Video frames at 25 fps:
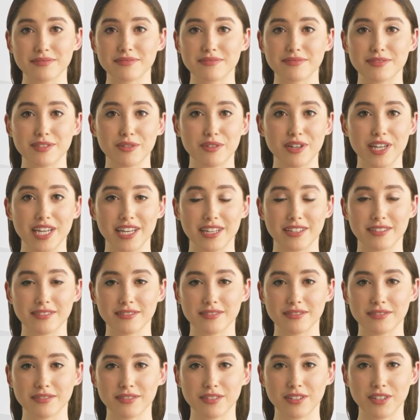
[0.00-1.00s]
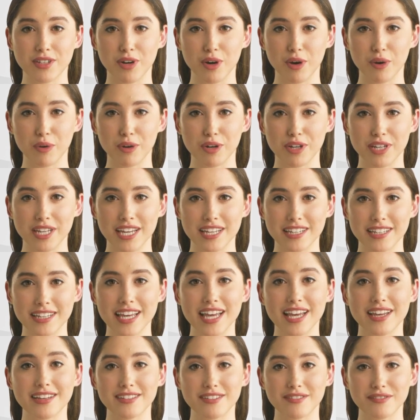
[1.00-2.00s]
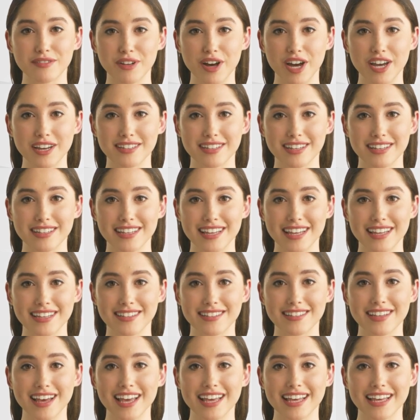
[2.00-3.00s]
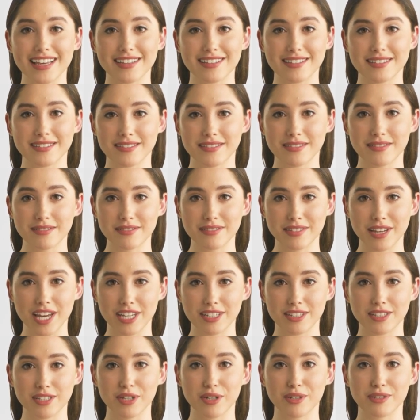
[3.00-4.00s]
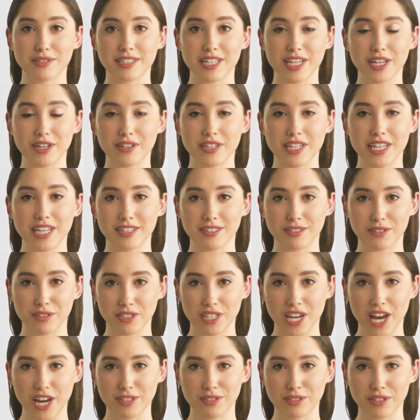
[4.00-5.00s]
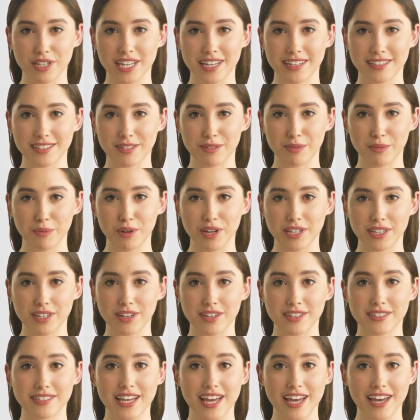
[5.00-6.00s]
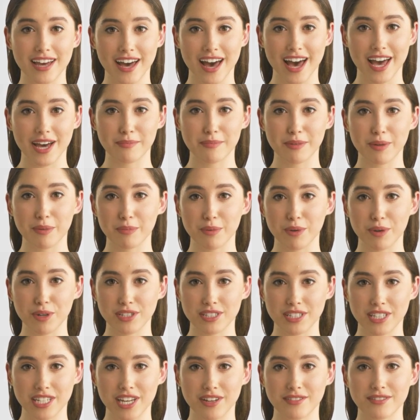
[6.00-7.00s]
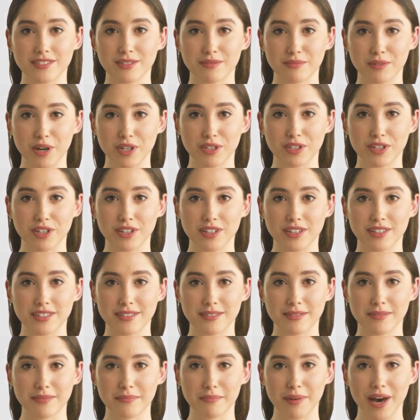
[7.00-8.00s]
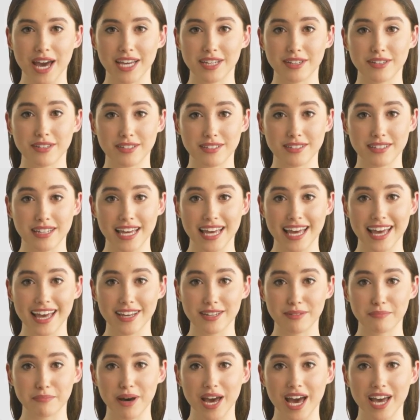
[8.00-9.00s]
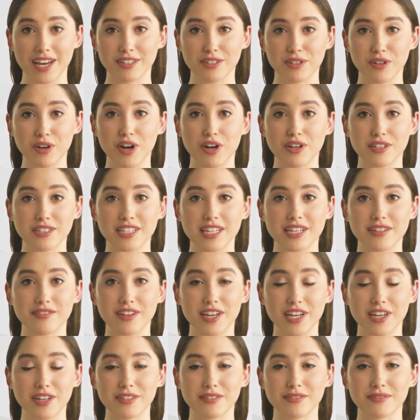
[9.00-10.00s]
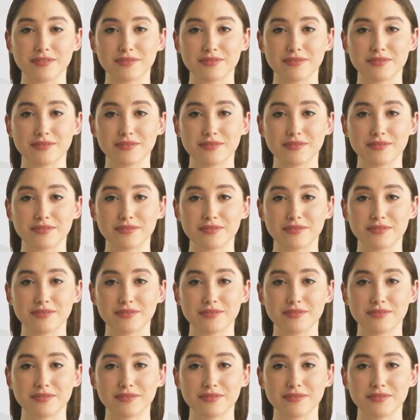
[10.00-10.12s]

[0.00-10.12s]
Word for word: 3 or in case of lung disease studies. They choose areas or countries where there is a high proportion of smokers, miners, and bad quality of air.